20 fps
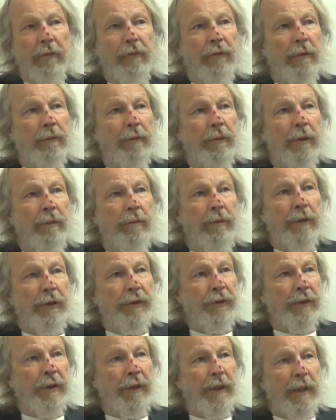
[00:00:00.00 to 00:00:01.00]
from the
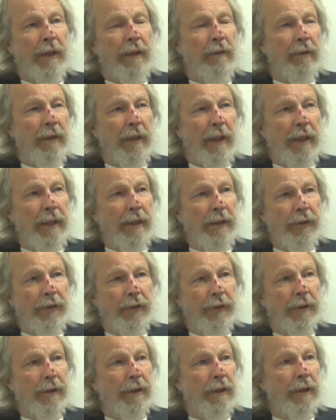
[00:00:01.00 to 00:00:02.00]
prison at Airway
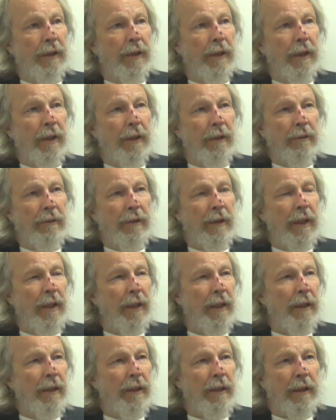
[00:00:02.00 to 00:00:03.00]
Heights the other
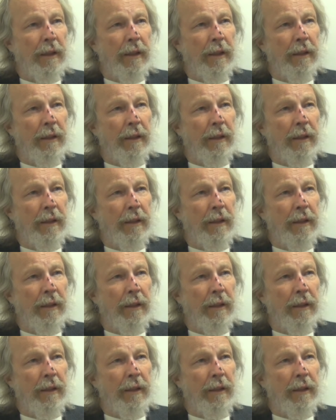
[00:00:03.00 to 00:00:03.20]
day,